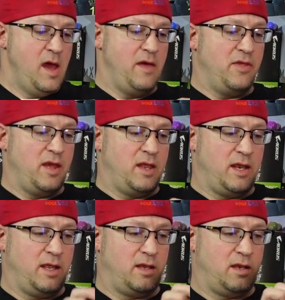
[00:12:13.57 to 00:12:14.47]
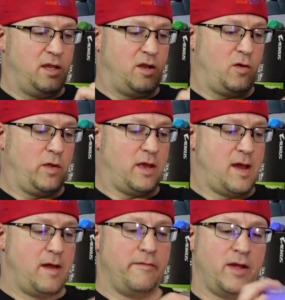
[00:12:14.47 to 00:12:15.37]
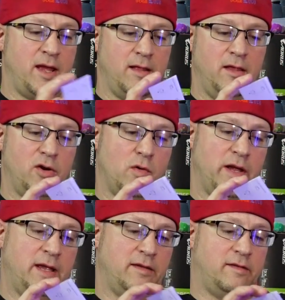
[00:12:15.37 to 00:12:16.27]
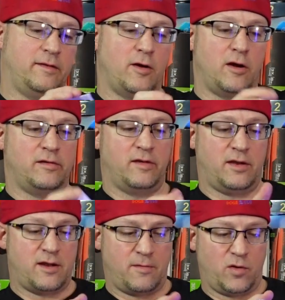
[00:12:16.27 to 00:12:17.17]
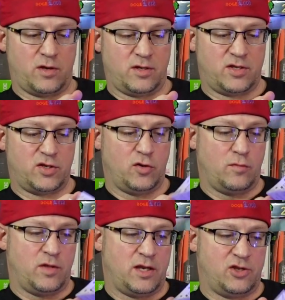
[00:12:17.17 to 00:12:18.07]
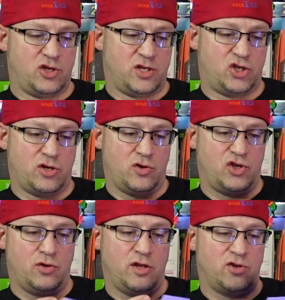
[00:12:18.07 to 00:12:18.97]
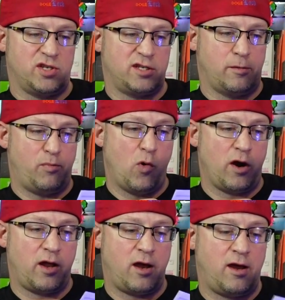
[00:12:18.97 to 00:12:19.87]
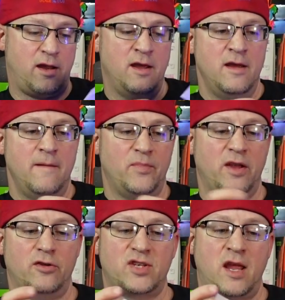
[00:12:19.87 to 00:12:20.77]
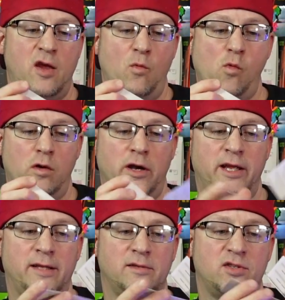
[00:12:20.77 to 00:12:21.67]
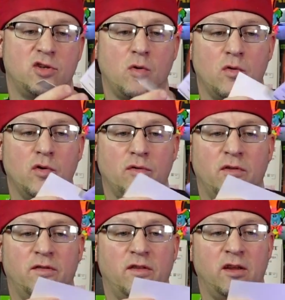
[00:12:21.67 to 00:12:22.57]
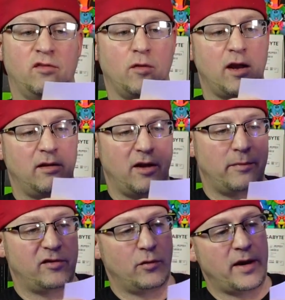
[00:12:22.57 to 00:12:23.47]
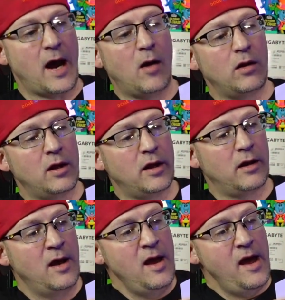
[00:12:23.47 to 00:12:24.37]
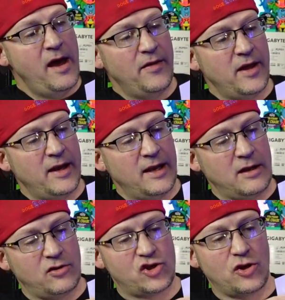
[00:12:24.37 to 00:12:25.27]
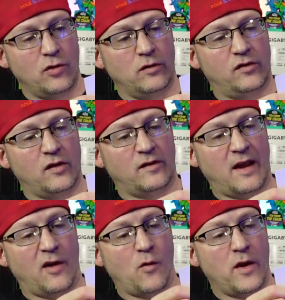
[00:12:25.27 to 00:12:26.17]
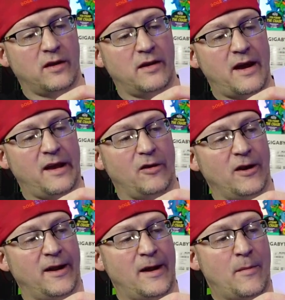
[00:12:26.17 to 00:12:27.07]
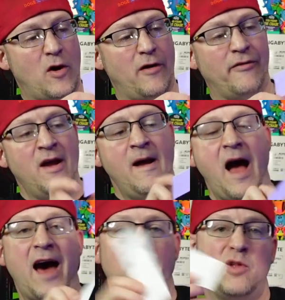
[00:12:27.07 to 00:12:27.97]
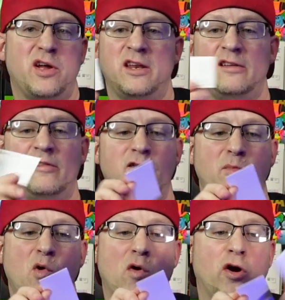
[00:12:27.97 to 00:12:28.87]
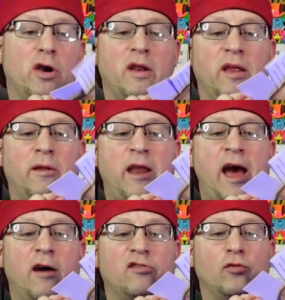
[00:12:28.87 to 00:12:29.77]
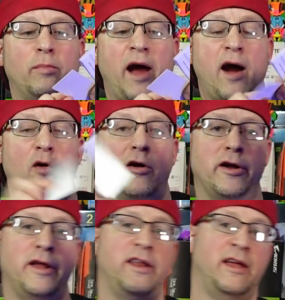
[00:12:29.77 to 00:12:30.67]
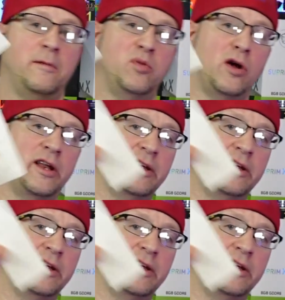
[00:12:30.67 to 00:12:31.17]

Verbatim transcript: And then in here we have a little insert, and I'm gonna assume that it just shows you there's a support guide, there's a warnings, don't hook this thing directly up to an outlet. And then it shows just a quick diagram of how to plug it into the board and how to power it and plug it